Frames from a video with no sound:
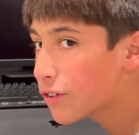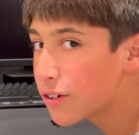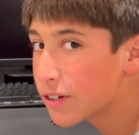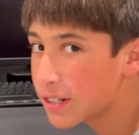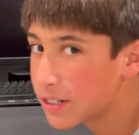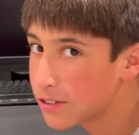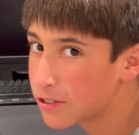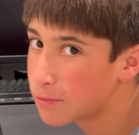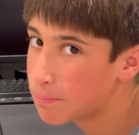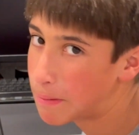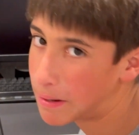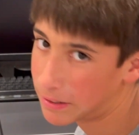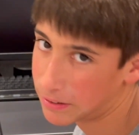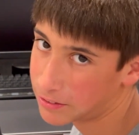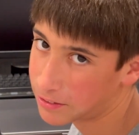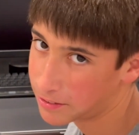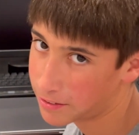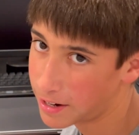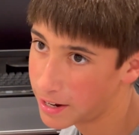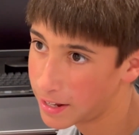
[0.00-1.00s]
and space
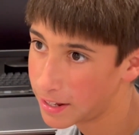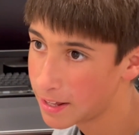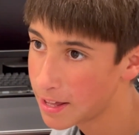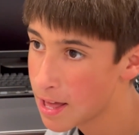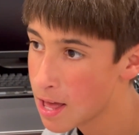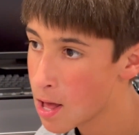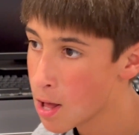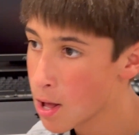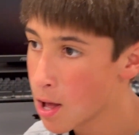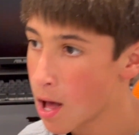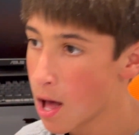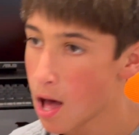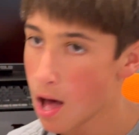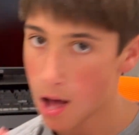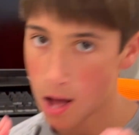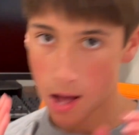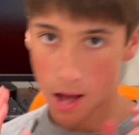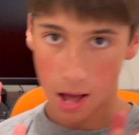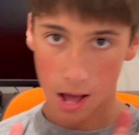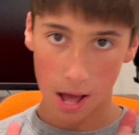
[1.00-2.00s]
gray.
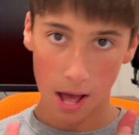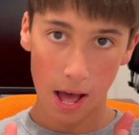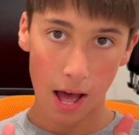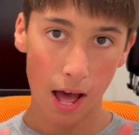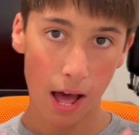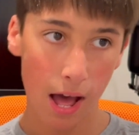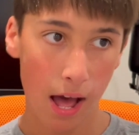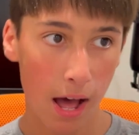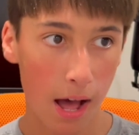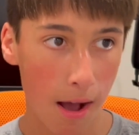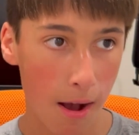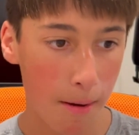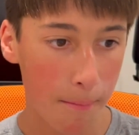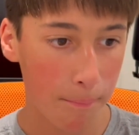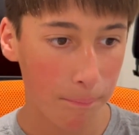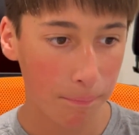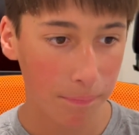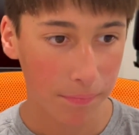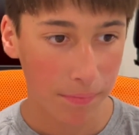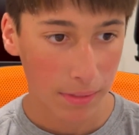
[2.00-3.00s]

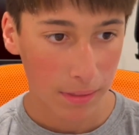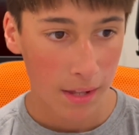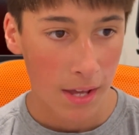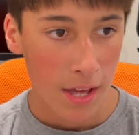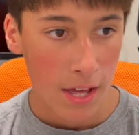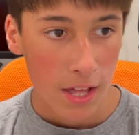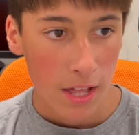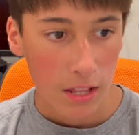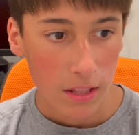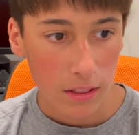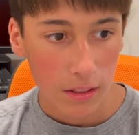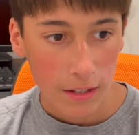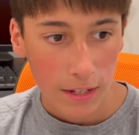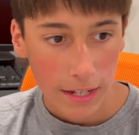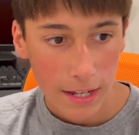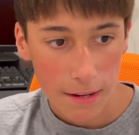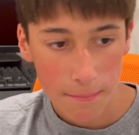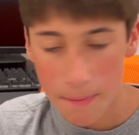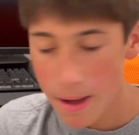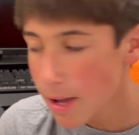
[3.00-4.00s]

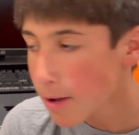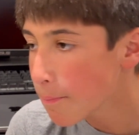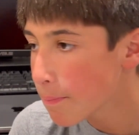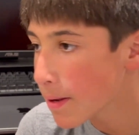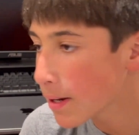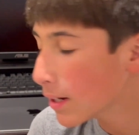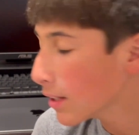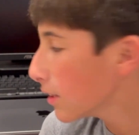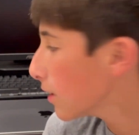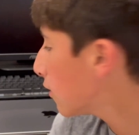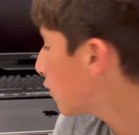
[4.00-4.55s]
In my opinion, the